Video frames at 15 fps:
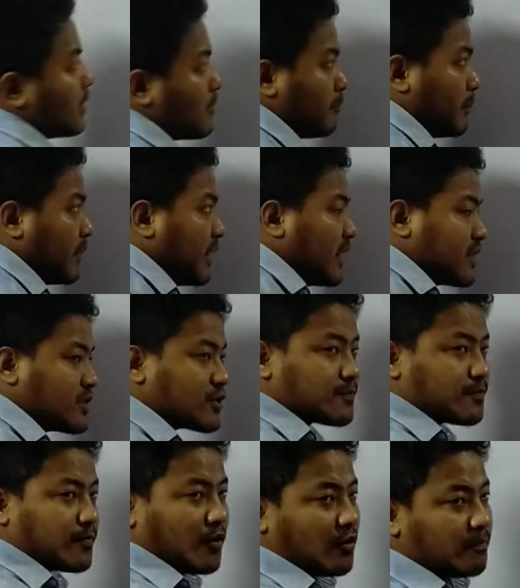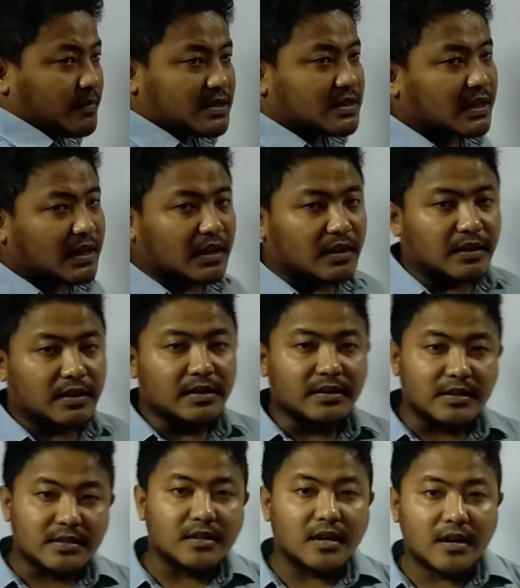Mirage is formed basically in
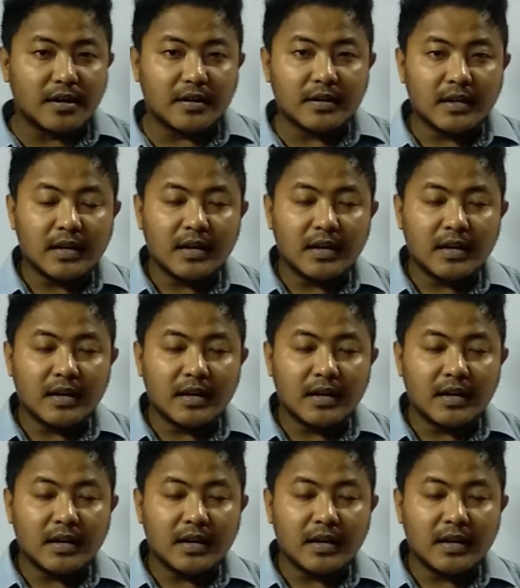desert,